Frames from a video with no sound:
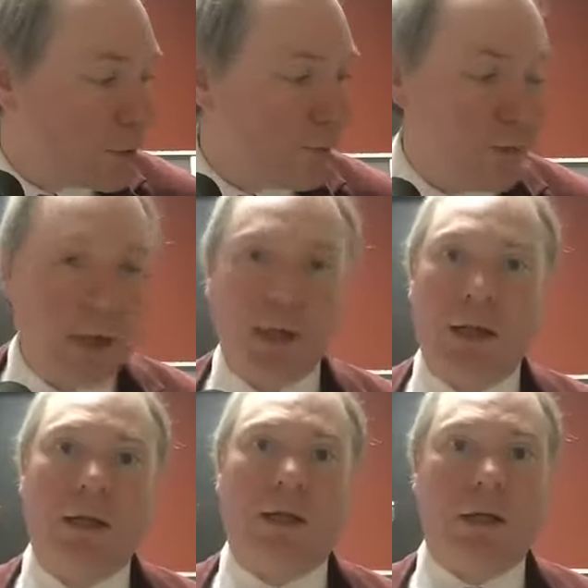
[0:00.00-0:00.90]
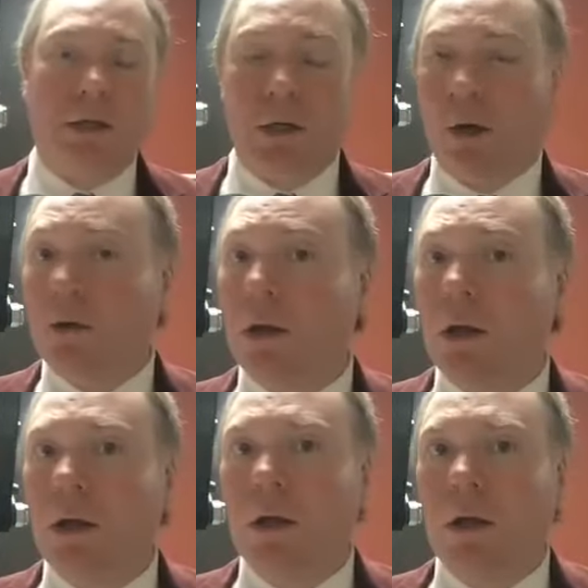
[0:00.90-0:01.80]
defend, you know,
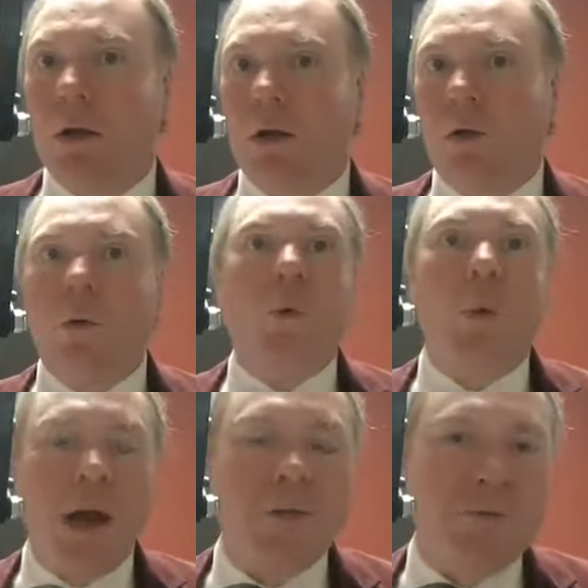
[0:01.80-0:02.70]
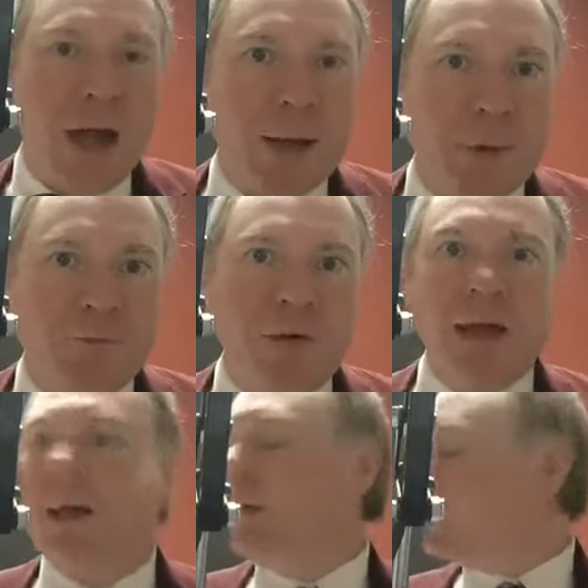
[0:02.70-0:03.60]
well, what if I'm offended?